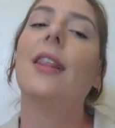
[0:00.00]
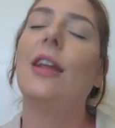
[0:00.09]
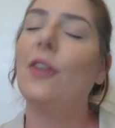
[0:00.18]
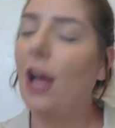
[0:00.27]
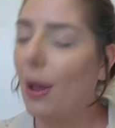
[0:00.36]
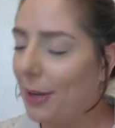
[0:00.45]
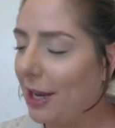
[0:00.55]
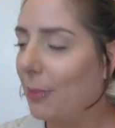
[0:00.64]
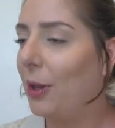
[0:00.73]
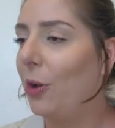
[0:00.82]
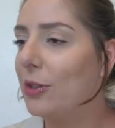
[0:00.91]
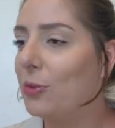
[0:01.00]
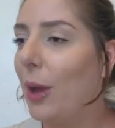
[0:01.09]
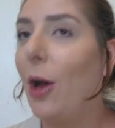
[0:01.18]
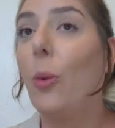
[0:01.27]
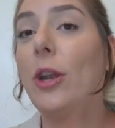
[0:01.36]
Leave a comment down below as
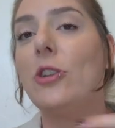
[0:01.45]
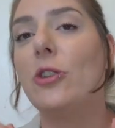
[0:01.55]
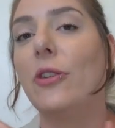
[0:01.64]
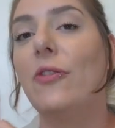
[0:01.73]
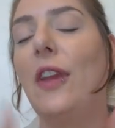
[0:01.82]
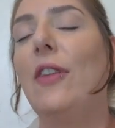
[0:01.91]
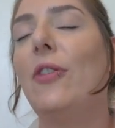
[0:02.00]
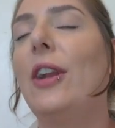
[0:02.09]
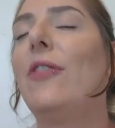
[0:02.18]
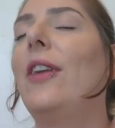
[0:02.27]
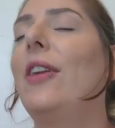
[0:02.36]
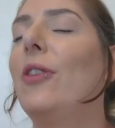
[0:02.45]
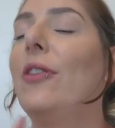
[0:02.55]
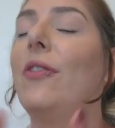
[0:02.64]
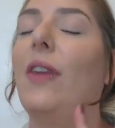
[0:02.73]
well. What is your favorite, favorite,